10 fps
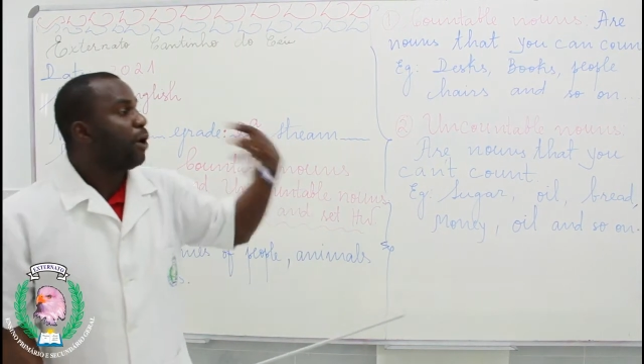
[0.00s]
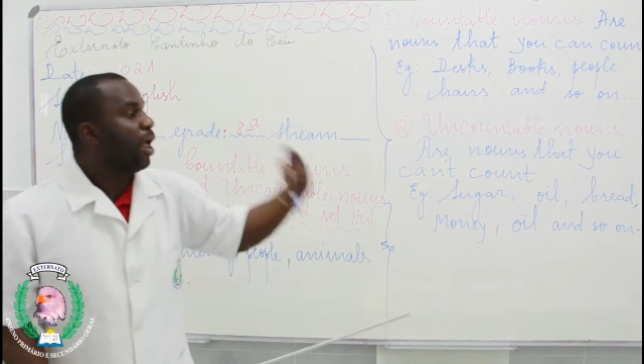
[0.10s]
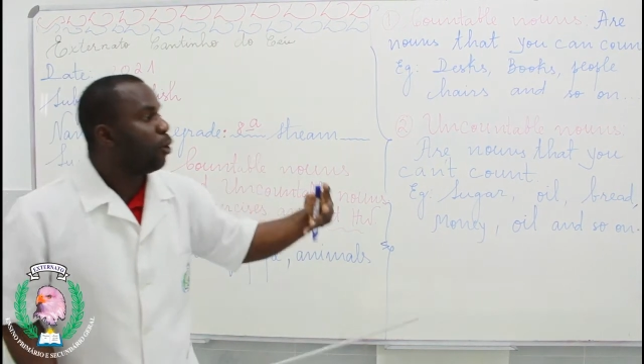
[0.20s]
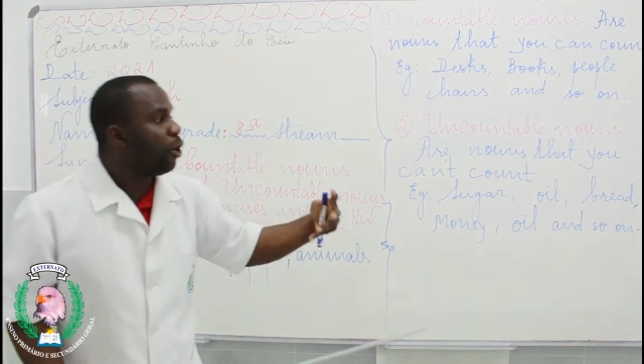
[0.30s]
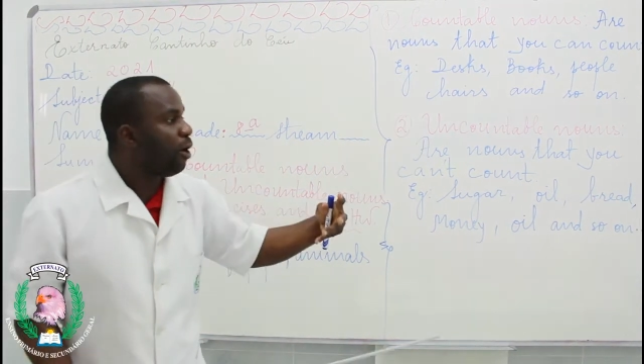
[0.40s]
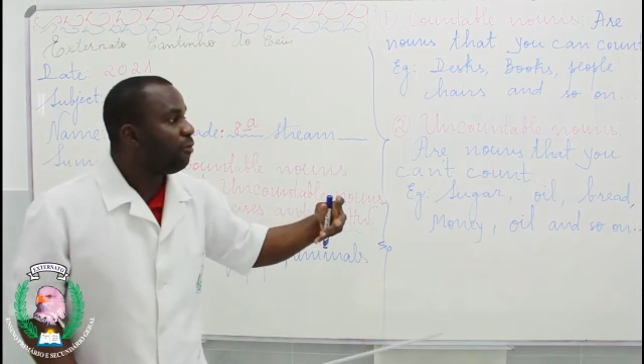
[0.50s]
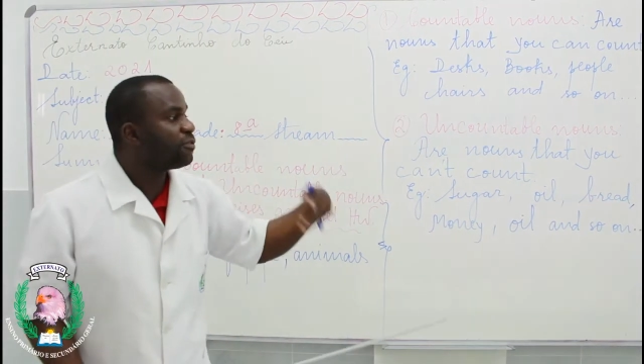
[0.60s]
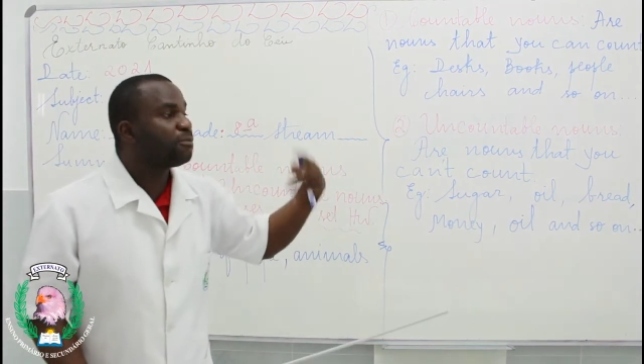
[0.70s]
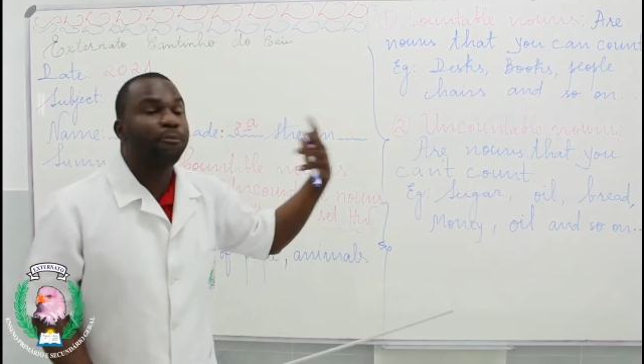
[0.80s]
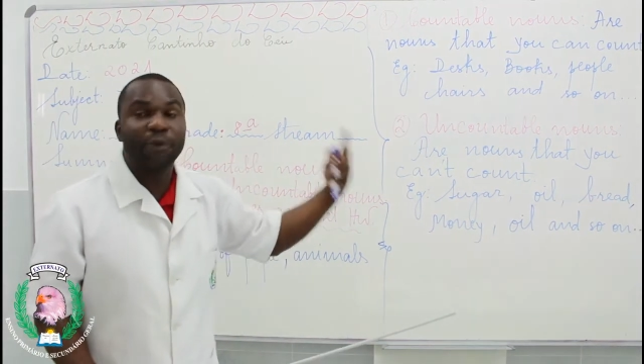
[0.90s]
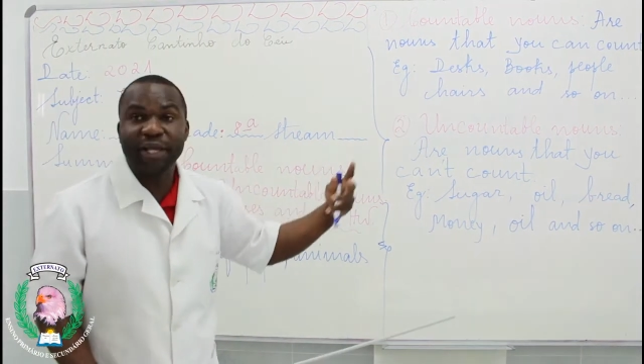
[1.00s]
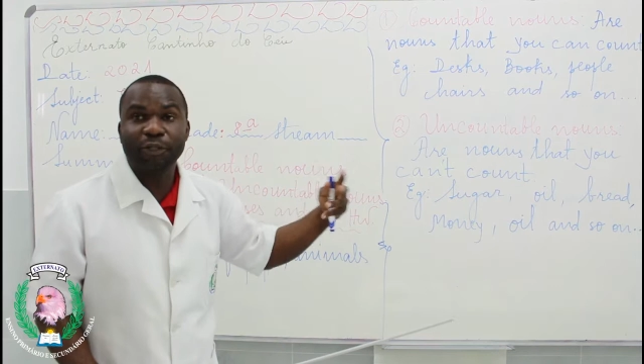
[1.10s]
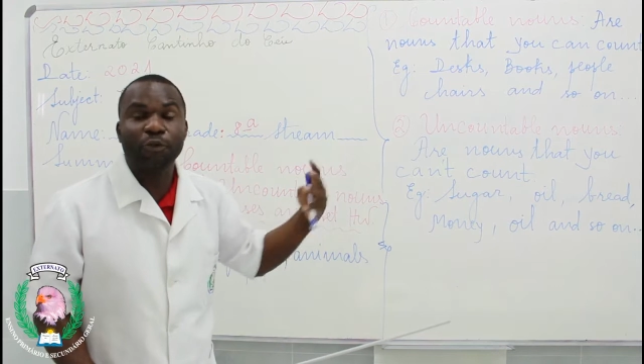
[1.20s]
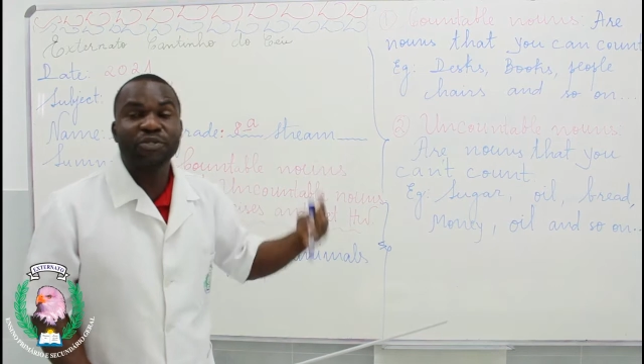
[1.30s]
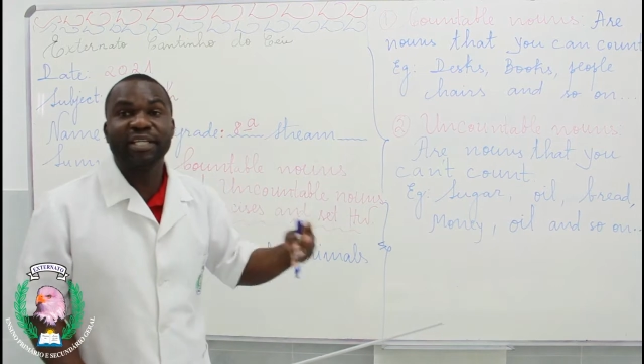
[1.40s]
a loaf
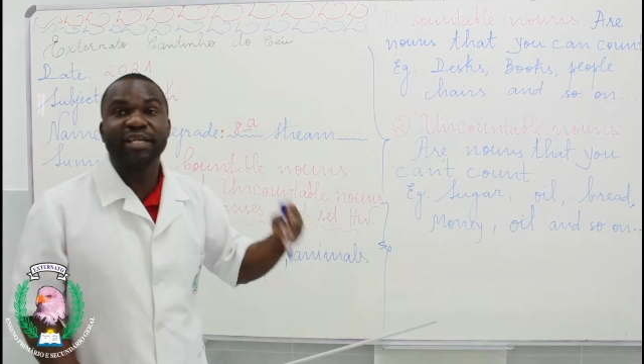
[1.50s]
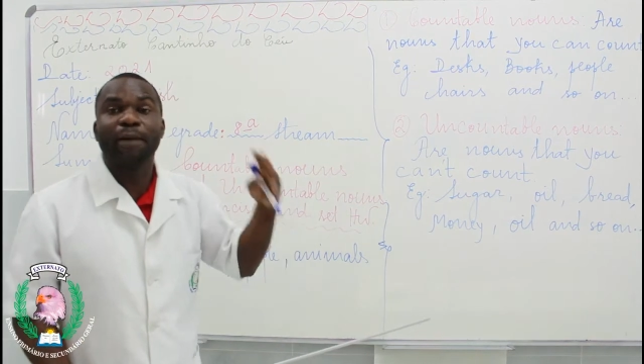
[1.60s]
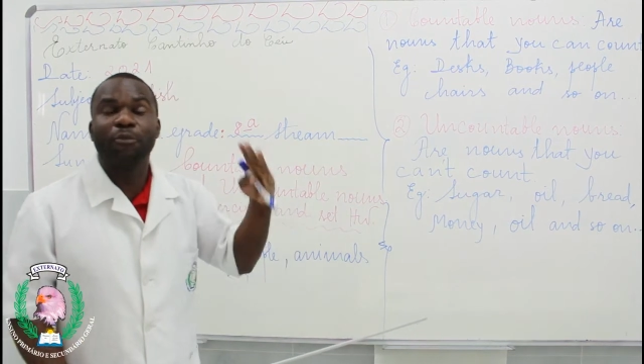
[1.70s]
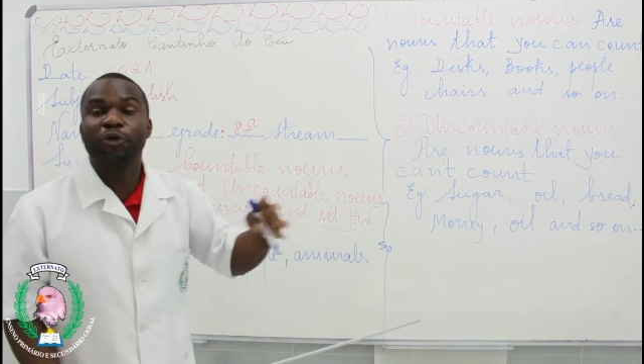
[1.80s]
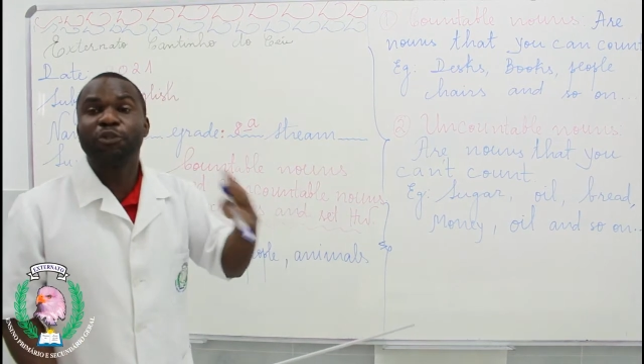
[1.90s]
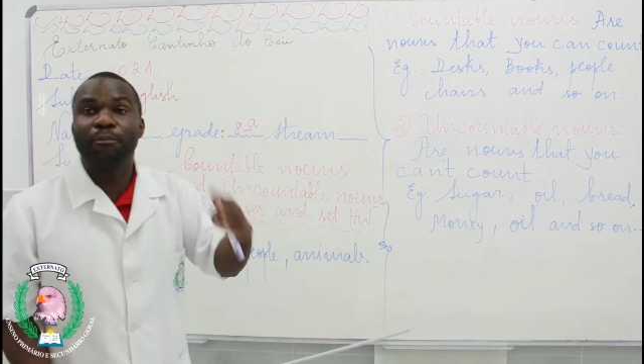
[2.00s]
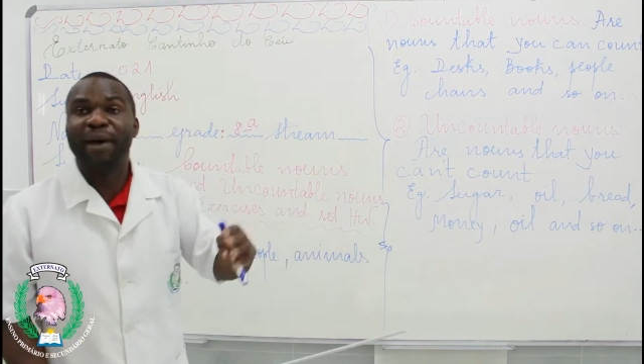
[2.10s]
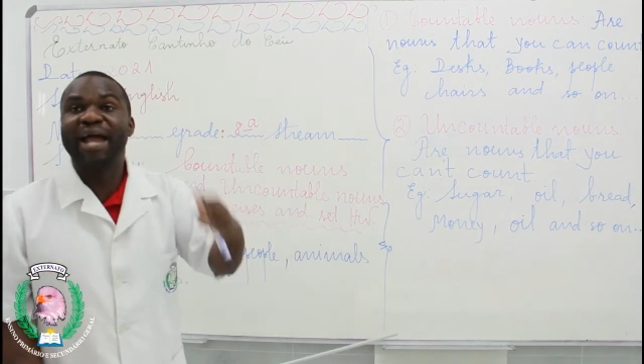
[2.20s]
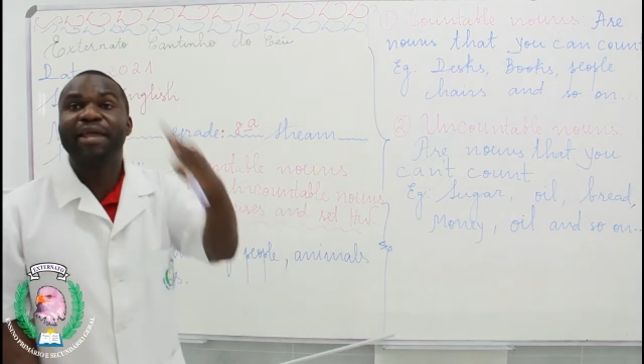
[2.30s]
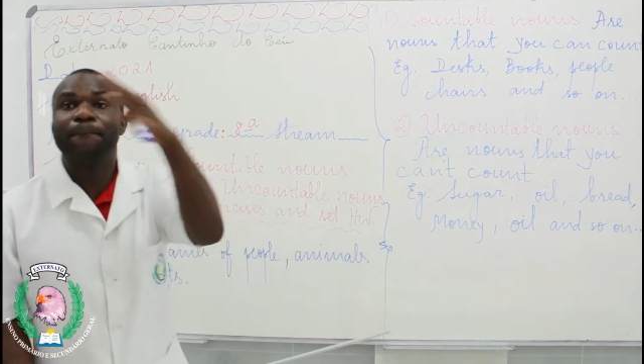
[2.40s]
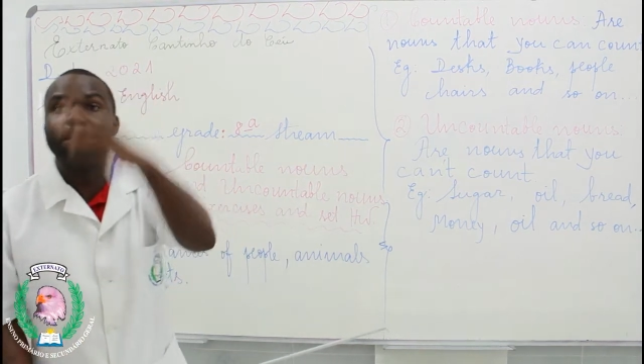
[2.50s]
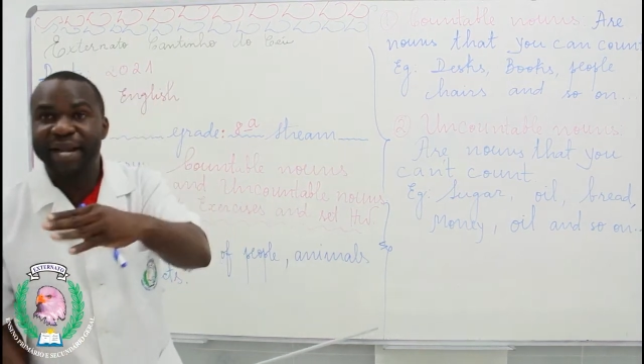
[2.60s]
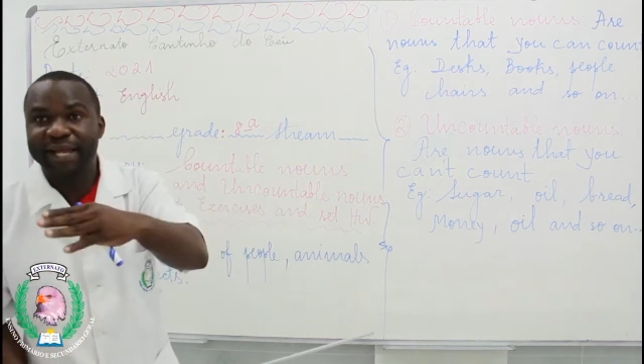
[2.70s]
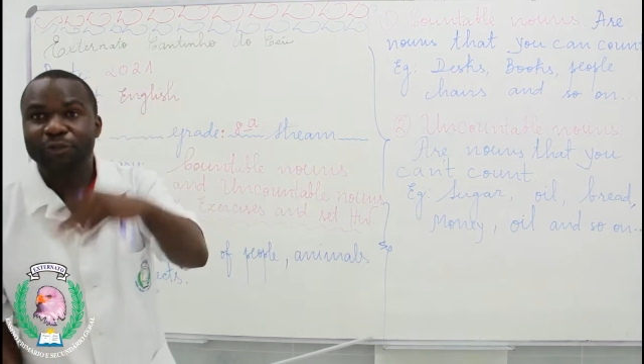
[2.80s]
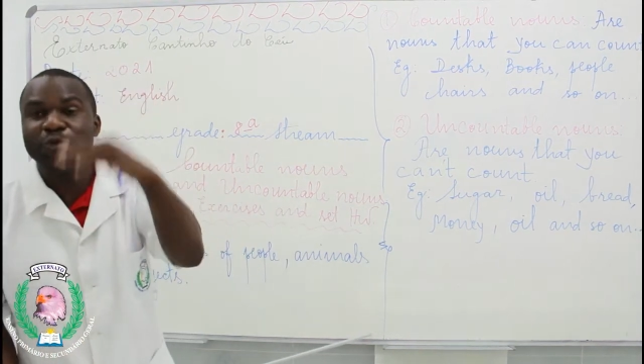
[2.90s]
bread, or say I'm going to buy bread.